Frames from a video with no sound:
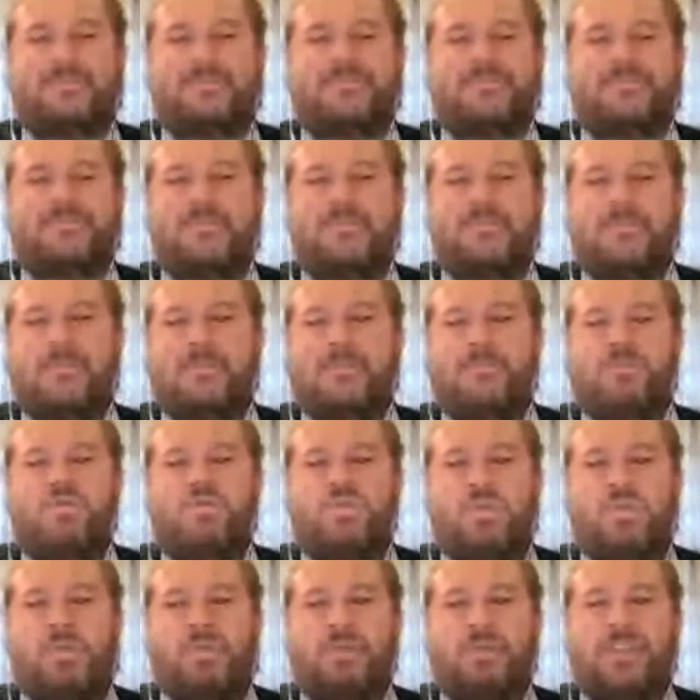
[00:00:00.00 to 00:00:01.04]
for those who
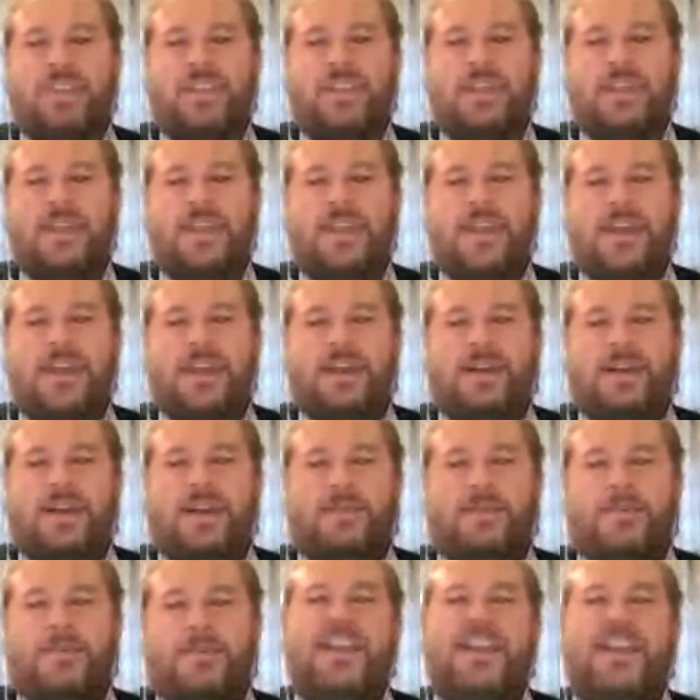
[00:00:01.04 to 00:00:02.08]
don't know, it's a
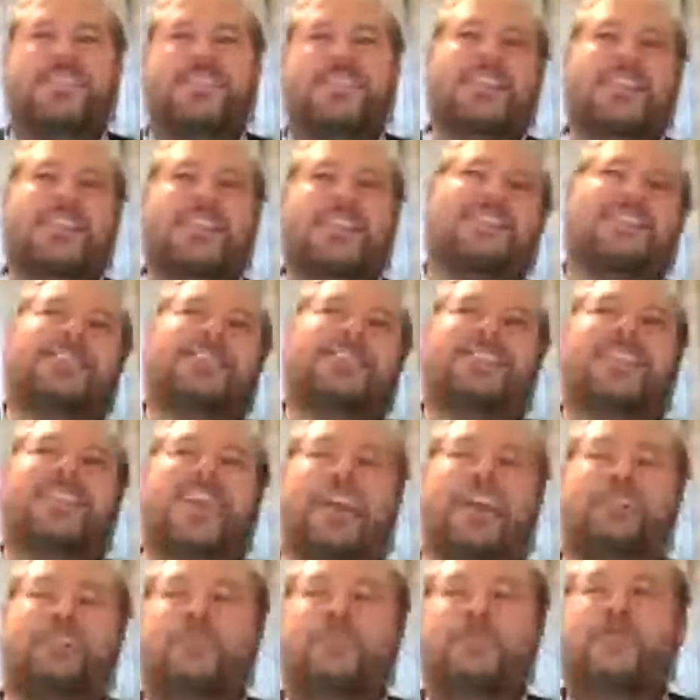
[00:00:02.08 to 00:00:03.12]
Netflix original
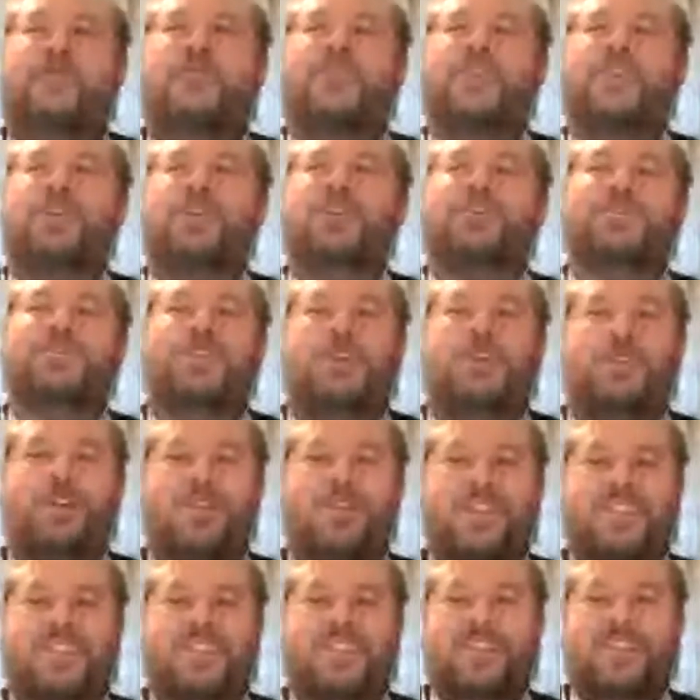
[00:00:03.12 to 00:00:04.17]
series. So there's animals
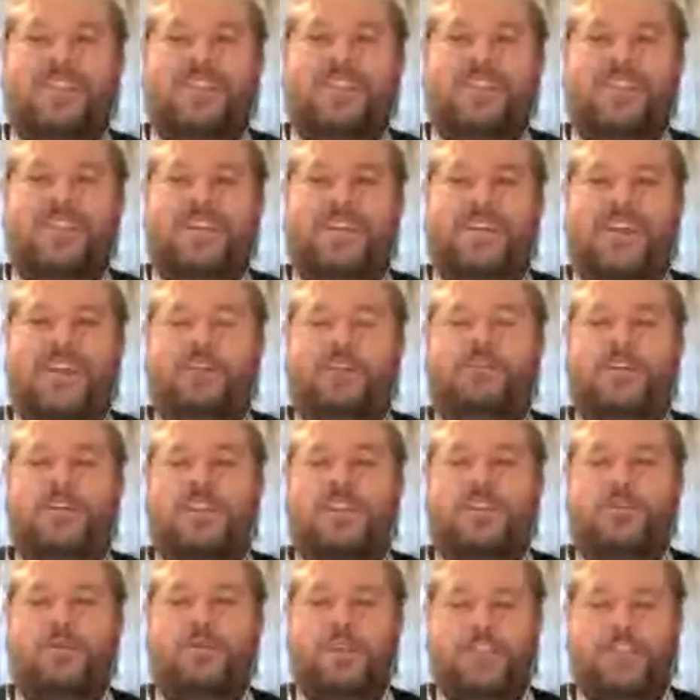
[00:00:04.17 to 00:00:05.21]
and people.
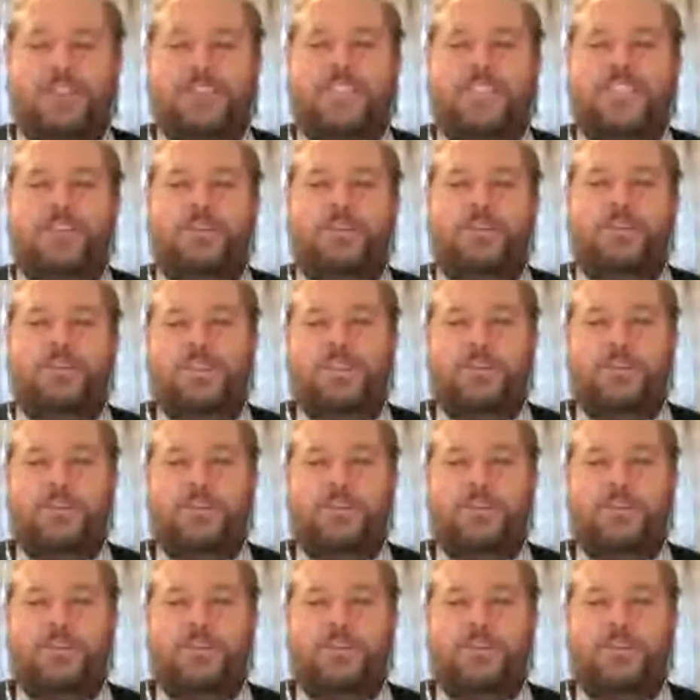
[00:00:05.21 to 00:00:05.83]
The